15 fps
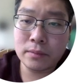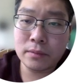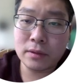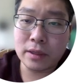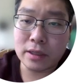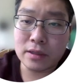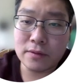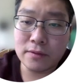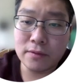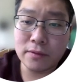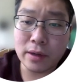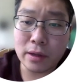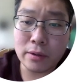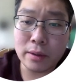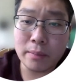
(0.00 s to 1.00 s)
That's
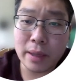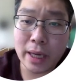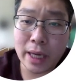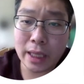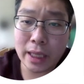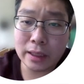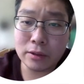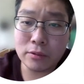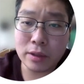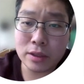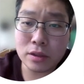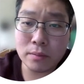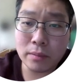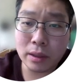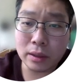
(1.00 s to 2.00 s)
very bad
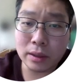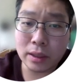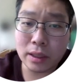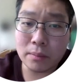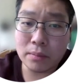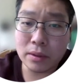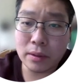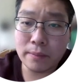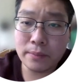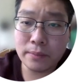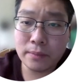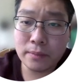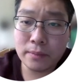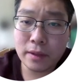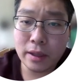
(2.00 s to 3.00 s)
question mark that I put.
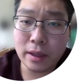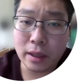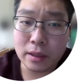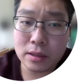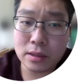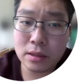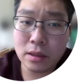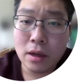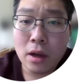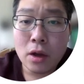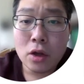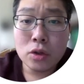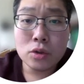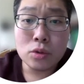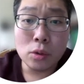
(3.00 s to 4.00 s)
X.
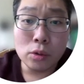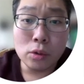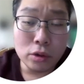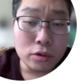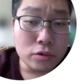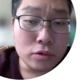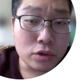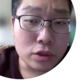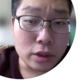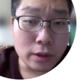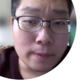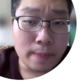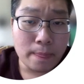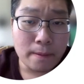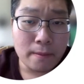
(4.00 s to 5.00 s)

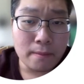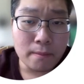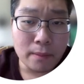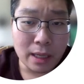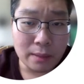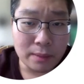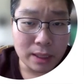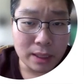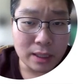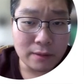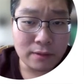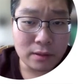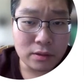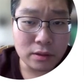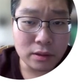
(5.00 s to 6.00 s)
Solution may be
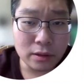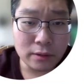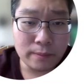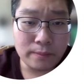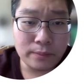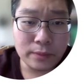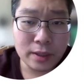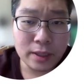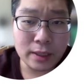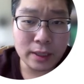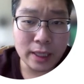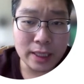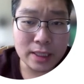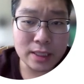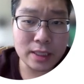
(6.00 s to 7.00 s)
given to you.
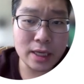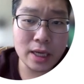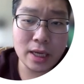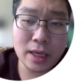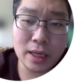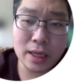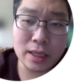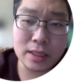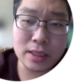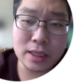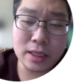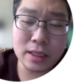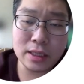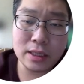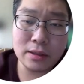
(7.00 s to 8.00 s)
Let's say it's
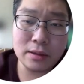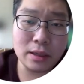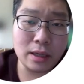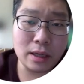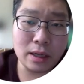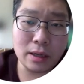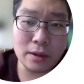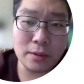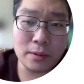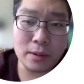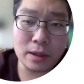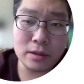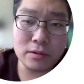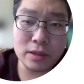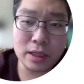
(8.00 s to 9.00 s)
in
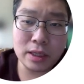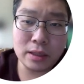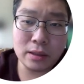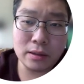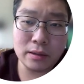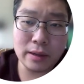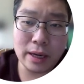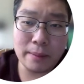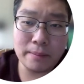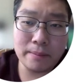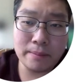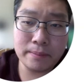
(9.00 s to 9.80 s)
100 kilogram,